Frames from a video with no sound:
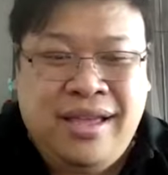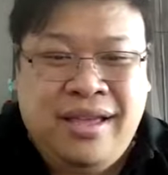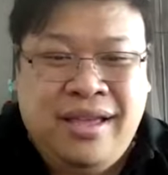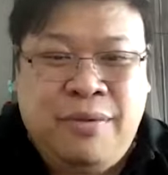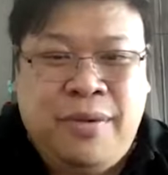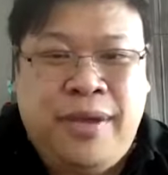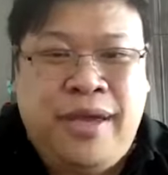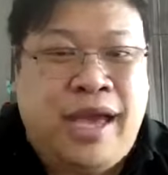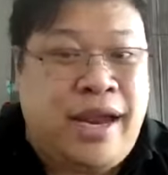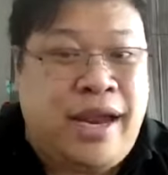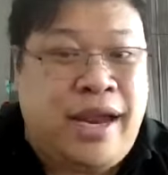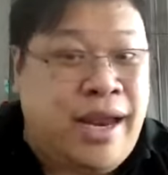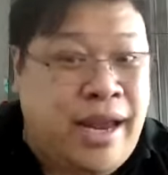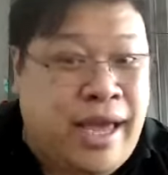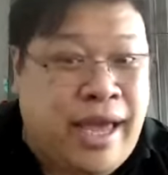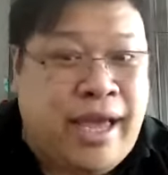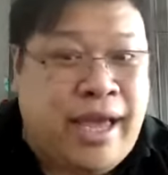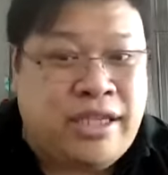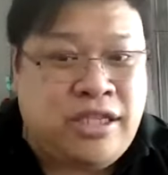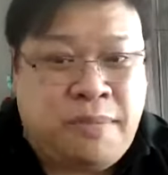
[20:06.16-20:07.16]
We are an
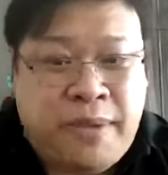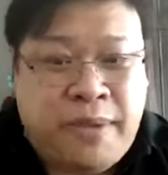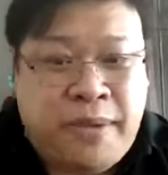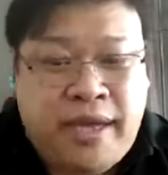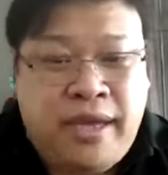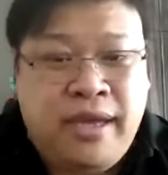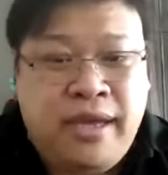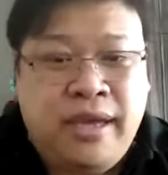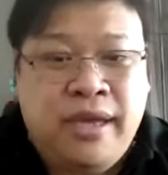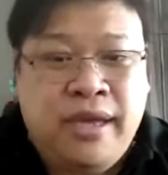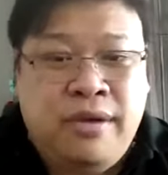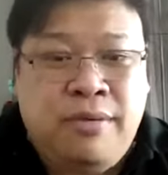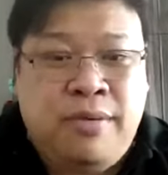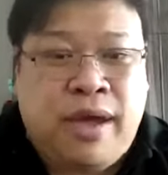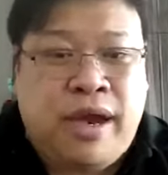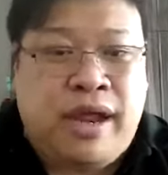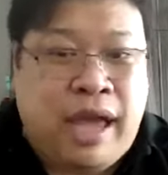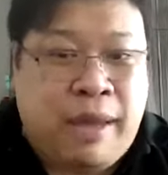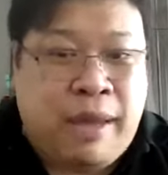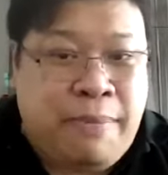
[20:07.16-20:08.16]
ASP. We
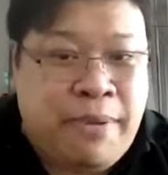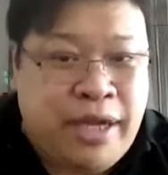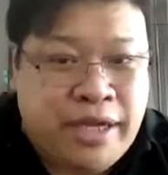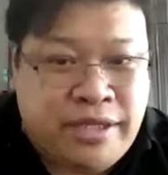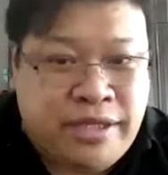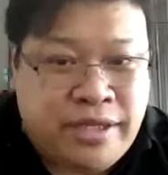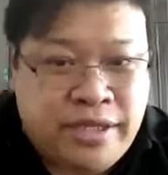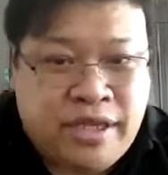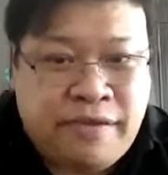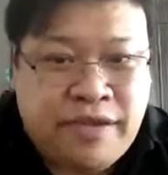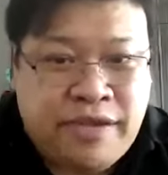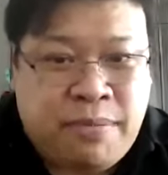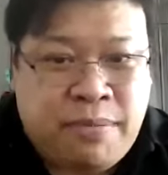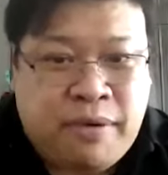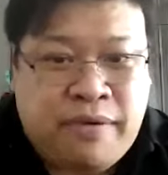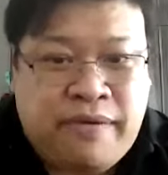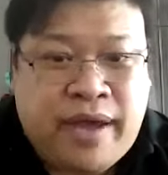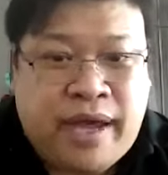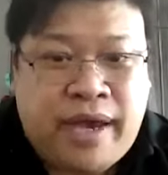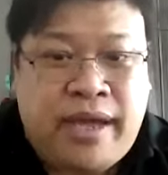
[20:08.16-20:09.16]
are an application service
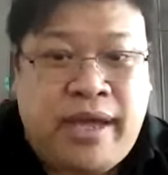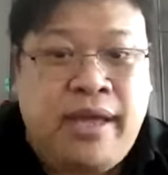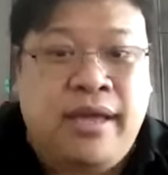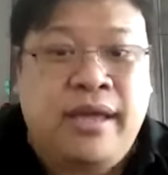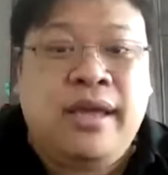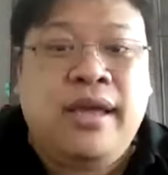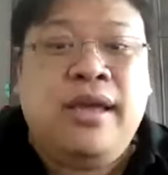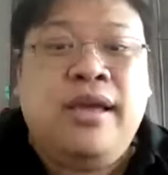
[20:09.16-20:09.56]
provider.